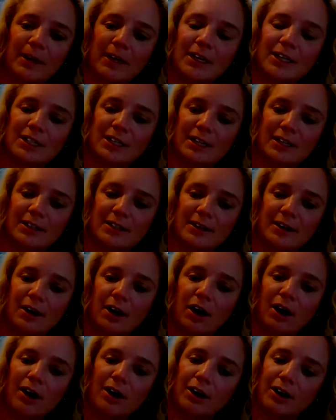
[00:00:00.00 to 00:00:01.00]
page. It has the
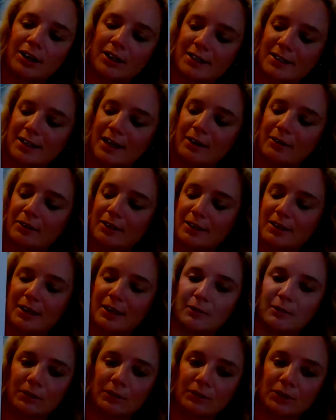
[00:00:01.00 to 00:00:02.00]
R sound, the
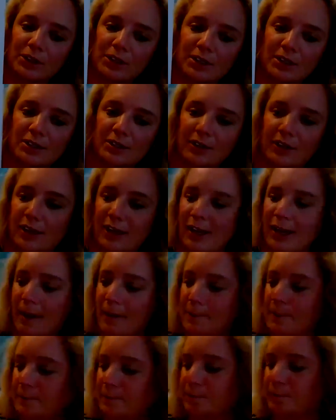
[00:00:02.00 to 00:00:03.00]
sound we were just looking
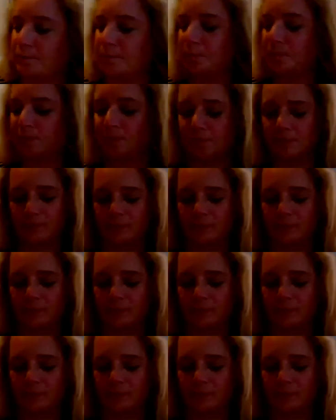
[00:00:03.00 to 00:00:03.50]
at.